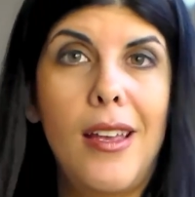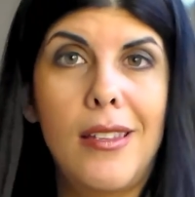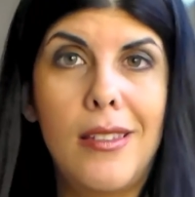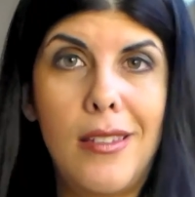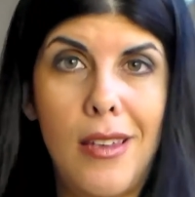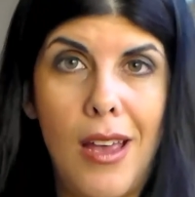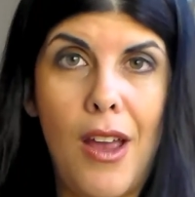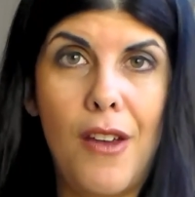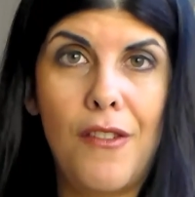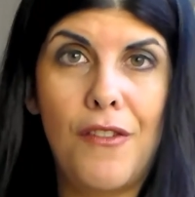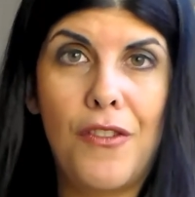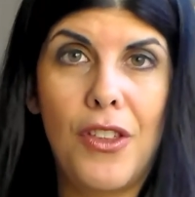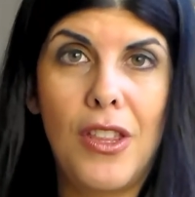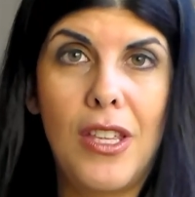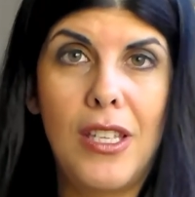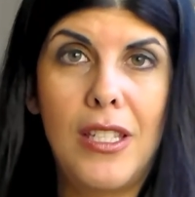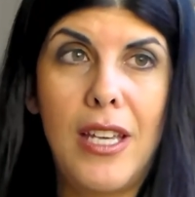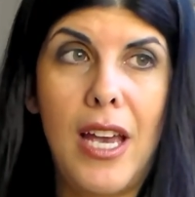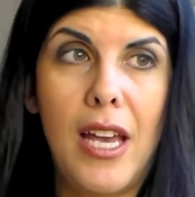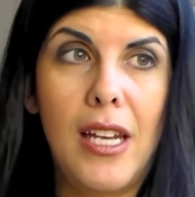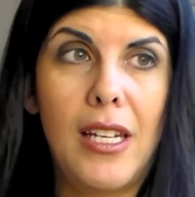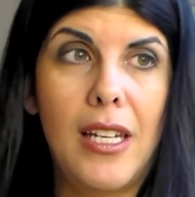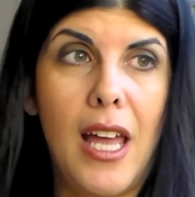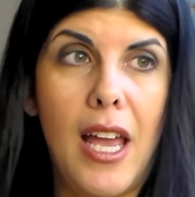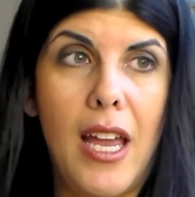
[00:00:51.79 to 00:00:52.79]
in time for
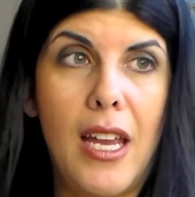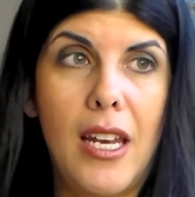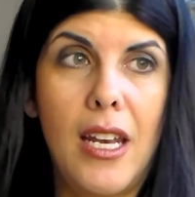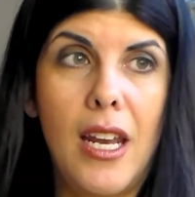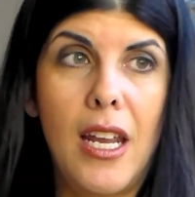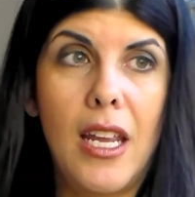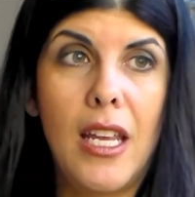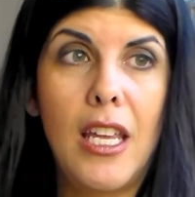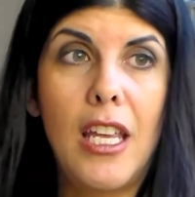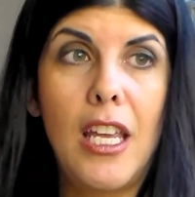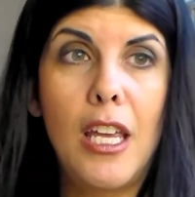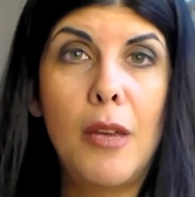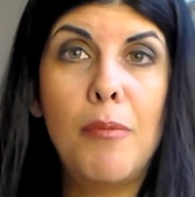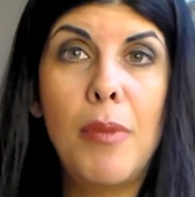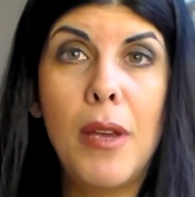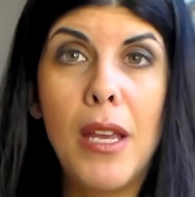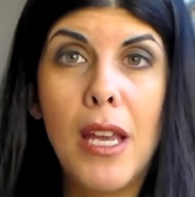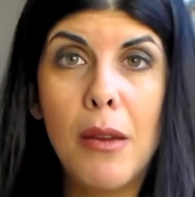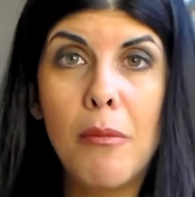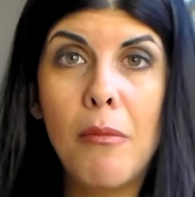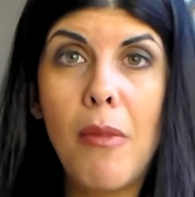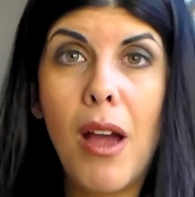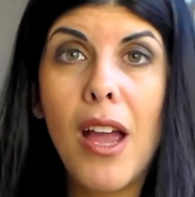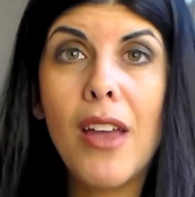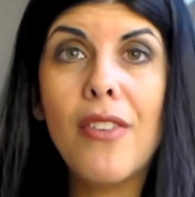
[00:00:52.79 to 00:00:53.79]
the deadline,
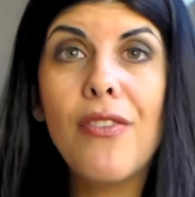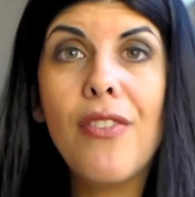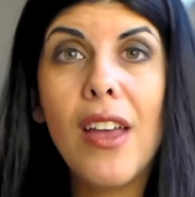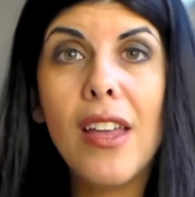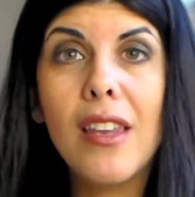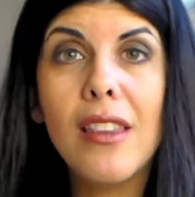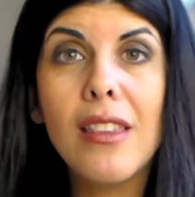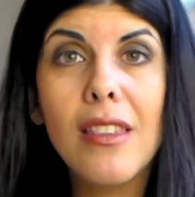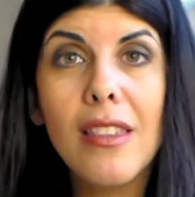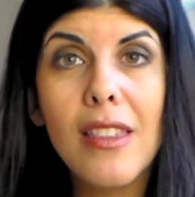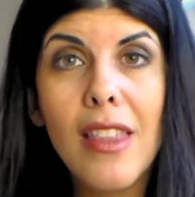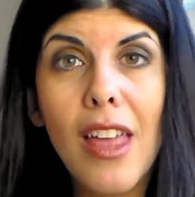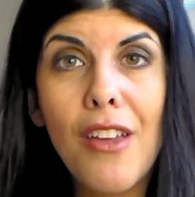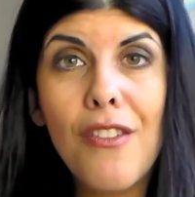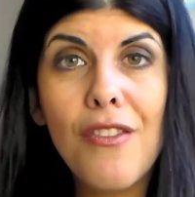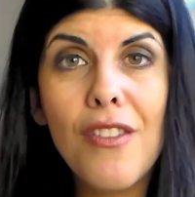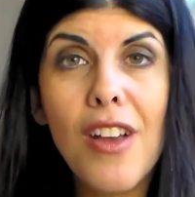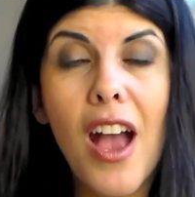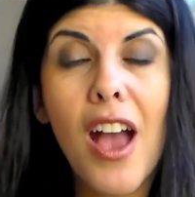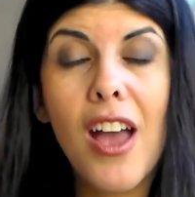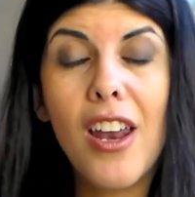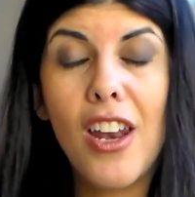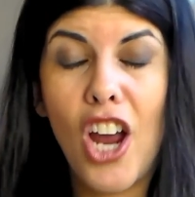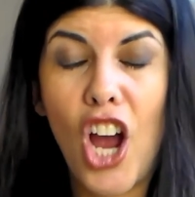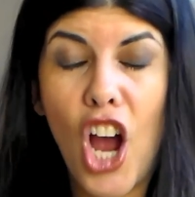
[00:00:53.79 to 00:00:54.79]
keeping in mind that
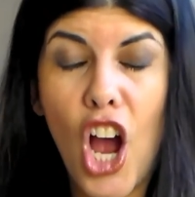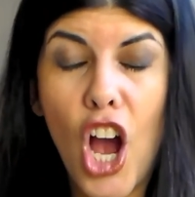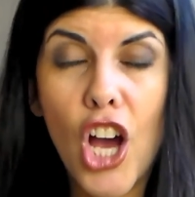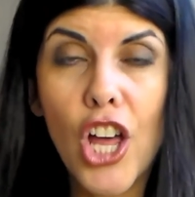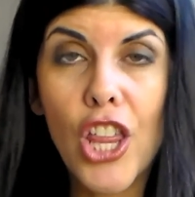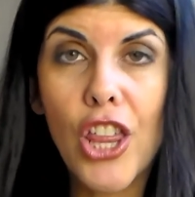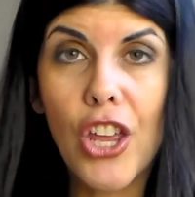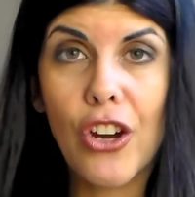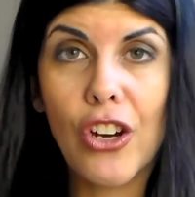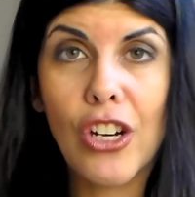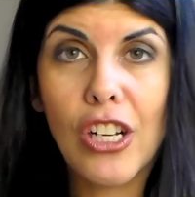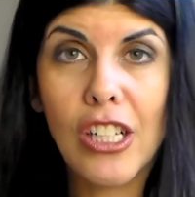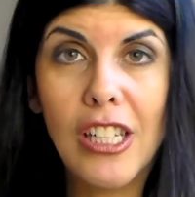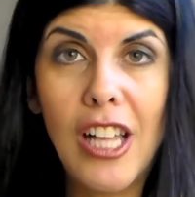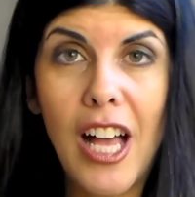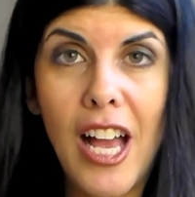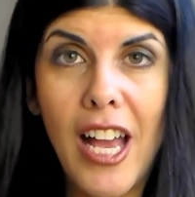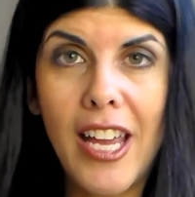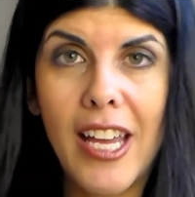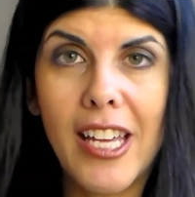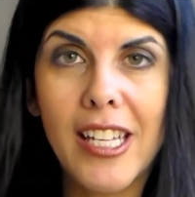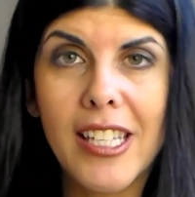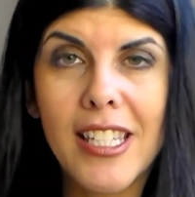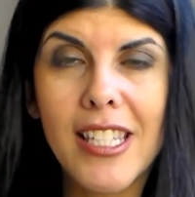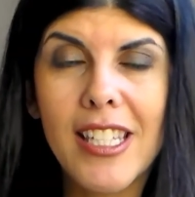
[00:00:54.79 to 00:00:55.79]
they've got other
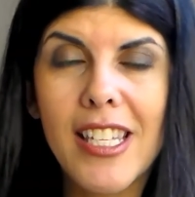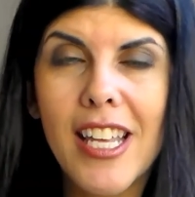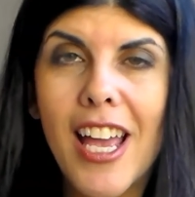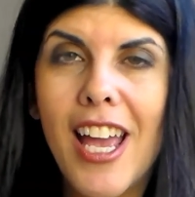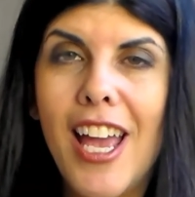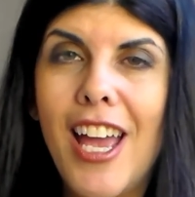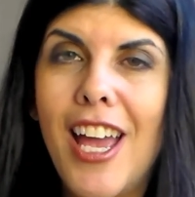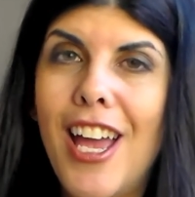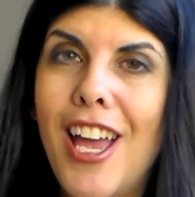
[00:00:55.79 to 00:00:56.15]
clients.